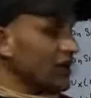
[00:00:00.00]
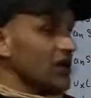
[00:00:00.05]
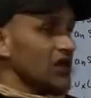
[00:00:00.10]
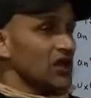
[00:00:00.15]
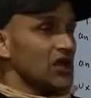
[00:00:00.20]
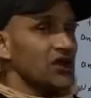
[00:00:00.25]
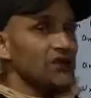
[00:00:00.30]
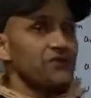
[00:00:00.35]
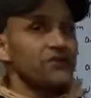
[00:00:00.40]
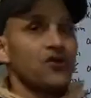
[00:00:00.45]

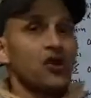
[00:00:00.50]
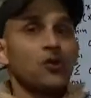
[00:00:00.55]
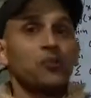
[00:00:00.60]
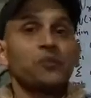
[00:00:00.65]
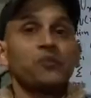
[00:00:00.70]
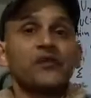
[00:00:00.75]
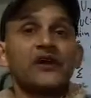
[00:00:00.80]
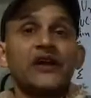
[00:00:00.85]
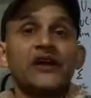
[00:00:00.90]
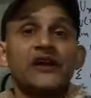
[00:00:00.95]
If your
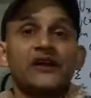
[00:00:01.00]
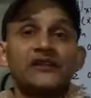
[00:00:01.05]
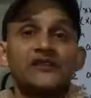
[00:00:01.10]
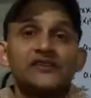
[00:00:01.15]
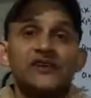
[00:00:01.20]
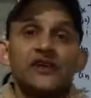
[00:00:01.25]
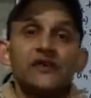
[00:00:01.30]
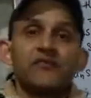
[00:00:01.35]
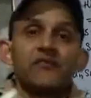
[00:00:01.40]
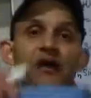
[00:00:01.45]
plate is
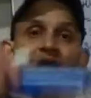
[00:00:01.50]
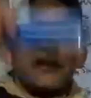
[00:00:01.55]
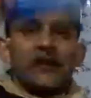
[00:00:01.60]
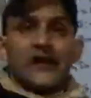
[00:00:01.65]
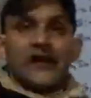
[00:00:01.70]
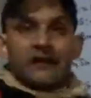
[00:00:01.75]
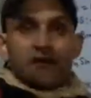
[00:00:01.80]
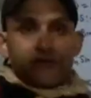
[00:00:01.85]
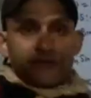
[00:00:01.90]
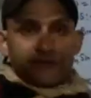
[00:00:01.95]

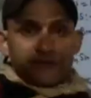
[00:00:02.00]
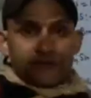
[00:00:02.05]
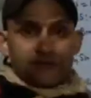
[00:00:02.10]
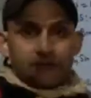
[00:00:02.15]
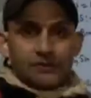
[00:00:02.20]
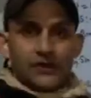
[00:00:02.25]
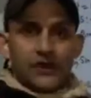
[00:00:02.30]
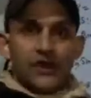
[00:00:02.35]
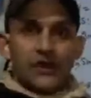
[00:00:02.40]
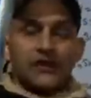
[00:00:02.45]
infinite,
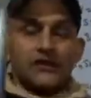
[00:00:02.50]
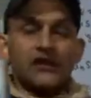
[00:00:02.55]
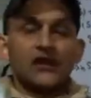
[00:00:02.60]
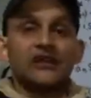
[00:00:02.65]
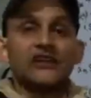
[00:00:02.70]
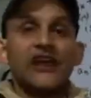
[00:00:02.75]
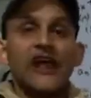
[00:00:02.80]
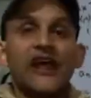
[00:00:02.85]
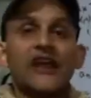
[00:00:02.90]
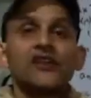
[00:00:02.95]
the
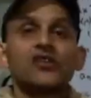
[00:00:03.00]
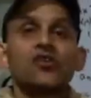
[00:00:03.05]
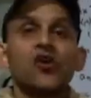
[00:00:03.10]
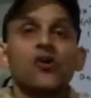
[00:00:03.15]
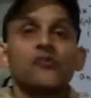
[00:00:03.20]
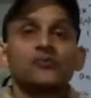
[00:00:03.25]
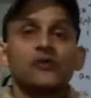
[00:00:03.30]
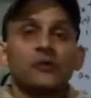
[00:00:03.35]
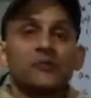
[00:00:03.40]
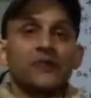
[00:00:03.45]
length
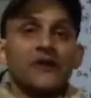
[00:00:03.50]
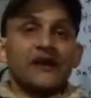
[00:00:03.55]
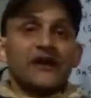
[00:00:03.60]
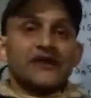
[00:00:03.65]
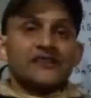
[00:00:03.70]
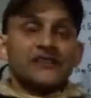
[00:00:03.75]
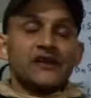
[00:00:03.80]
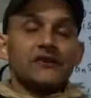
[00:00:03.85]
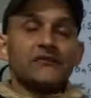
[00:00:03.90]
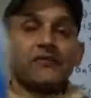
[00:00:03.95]
of the plate
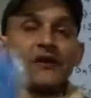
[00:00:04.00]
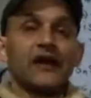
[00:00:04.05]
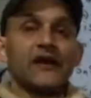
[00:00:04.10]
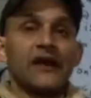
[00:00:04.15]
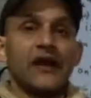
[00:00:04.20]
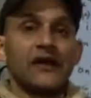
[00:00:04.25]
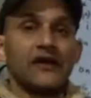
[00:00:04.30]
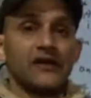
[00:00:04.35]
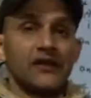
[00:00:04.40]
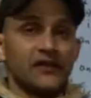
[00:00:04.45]
is
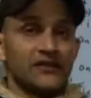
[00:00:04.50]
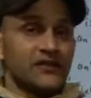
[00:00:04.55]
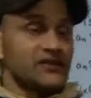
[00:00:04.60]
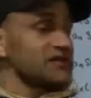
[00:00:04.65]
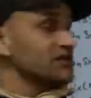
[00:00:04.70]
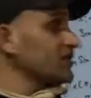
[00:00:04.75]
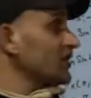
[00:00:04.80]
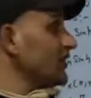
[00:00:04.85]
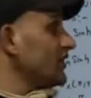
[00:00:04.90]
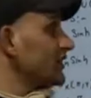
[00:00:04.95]
infinite, in
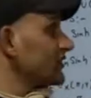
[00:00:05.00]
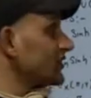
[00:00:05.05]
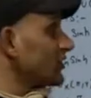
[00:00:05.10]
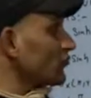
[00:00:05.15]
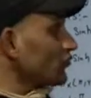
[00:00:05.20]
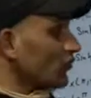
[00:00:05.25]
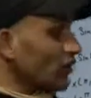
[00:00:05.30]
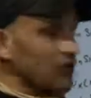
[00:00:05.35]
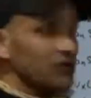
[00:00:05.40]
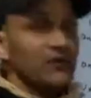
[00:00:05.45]
this condition
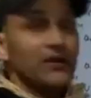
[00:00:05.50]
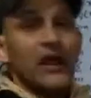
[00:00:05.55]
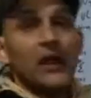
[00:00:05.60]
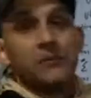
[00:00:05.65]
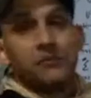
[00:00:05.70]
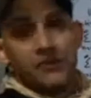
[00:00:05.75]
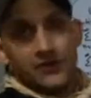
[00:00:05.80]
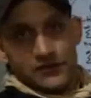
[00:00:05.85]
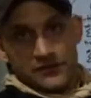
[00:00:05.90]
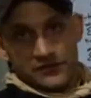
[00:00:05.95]
what will
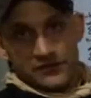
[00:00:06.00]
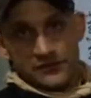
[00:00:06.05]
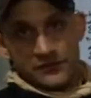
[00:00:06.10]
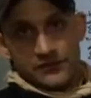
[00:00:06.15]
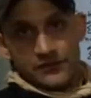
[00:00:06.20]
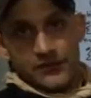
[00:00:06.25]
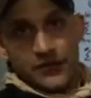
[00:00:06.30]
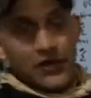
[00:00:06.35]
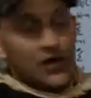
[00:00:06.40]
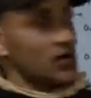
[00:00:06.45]
happen?
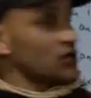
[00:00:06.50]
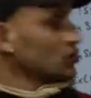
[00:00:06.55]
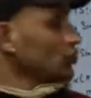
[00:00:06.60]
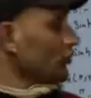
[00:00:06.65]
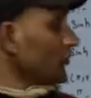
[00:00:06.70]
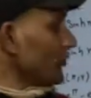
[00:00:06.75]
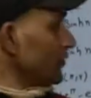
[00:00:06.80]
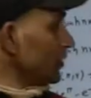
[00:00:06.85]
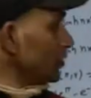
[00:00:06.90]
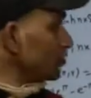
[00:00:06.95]
So
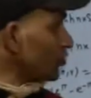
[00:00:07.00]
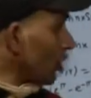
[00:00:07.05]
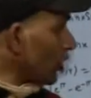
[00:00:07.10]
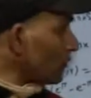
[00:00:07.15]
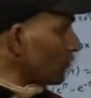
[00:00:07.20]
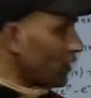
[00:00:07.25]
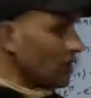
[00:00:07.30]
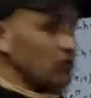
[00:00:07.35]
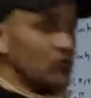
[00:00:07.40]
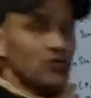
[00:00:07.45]
we will solve
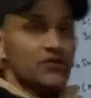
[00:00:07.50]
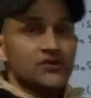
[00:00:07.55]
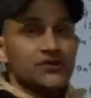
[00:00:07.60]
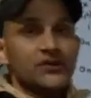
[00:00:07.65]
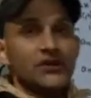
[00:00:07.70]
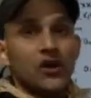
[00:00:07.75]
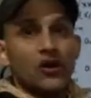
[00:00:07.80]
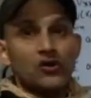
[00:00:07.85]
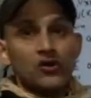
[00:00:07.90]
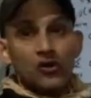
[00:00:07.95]
one
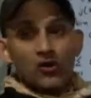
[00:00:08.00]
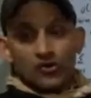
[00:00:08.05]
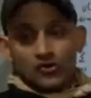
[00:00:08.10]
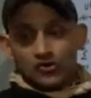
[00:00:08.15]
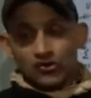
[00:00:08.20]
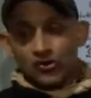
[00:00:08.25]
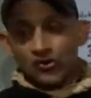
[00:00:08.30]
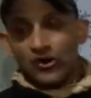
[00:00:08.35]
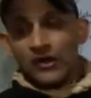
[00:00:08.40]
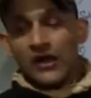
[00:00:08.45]
question, and
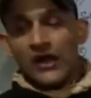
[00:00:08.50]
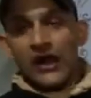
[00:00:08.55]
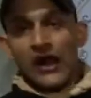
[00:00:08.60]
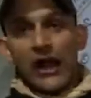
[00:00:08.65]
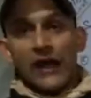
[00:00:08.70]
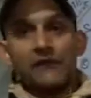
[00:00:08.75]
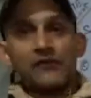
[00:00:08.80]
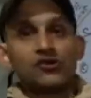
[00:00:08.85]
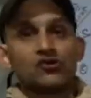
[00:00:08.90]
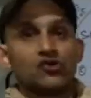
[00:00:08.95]
also
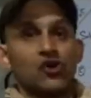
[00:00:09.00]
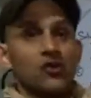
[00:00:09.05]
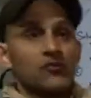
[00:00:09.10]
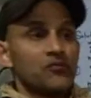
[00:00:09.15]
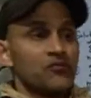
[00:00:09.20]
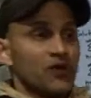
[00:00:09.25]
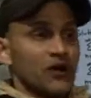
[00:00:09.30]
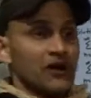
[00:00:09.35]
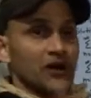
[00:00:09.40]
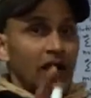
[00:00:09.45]
I will solve
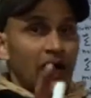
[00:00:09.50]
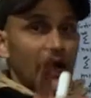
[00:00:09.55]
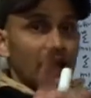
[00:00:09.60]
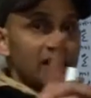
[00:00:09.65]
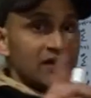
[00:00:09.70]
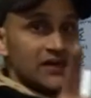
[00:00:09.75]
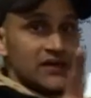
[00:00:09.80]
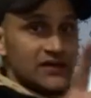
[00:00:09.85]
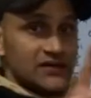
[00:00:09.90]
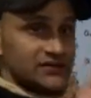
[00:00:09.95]
one
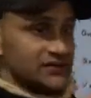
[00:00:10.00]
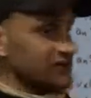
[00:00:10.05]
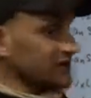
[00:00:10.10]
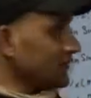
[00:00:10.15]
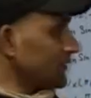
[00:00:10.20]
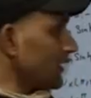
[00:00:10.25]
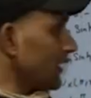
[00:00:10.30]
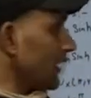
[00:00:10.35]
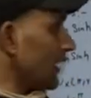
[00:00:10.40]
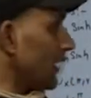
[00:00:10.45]
IES.
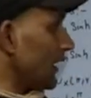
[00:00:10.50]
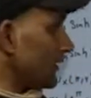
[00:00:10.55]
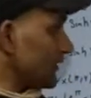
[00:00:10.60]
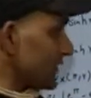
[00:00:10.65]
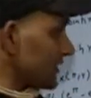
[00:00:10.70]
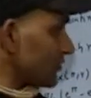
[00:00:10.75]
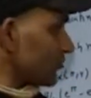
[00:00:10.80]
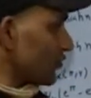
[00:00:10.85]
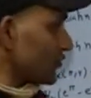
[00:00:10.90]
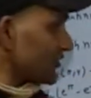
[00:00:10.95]

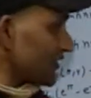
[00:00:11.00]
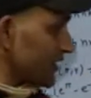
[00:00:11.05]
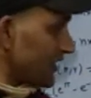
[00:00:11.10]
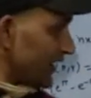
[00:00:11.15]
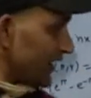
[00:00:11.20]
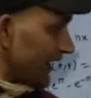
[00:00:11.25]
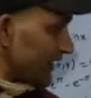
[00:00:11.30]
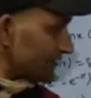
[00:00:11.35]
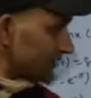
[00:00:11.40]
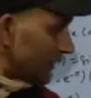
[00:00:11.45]
This question, it
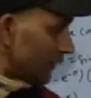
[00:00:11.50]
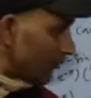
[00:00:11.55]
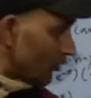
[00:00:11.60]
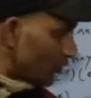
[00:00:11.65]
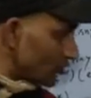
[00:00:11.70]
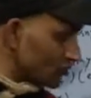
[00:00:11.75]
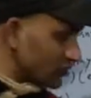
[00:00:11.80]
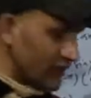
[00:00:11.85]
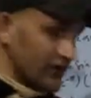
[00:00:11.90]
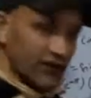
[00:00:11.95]
has come
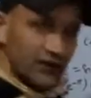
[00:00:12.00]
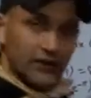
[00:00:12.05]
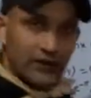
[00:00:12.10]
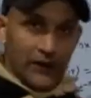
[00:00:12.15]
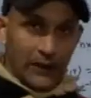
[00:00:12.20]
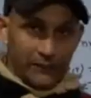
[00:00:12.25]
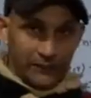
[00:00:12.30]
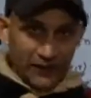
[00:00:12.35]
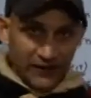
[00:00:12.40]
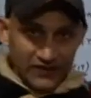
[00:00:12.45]
also in
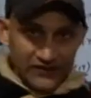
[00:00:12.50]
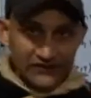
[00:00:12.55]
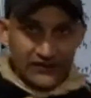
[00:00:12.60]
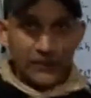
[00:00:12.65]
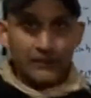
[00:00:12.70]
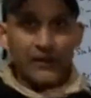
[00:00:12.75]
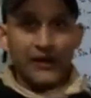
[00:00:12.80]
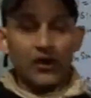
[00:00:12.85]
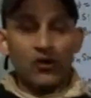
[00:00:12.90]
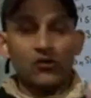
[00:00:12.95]

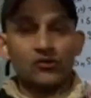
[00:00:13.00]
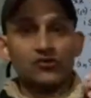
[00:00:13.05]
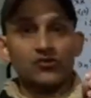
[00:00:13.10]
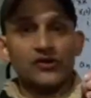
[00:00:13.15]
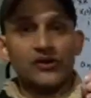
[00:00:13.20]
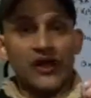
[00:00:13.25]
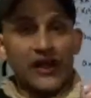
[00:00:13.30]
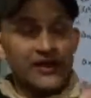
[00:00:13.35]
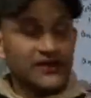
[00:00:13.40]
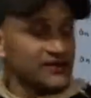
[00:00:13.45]
NPTEL and also in
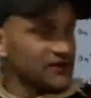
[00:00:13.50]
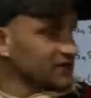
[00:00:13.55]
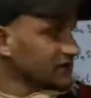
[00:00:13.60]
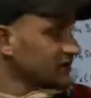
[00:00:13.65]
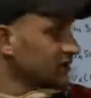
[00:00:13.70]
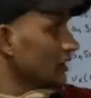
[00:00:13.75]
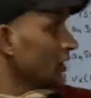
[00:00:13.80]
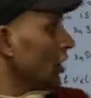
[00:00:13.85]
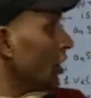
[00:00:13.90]
IES.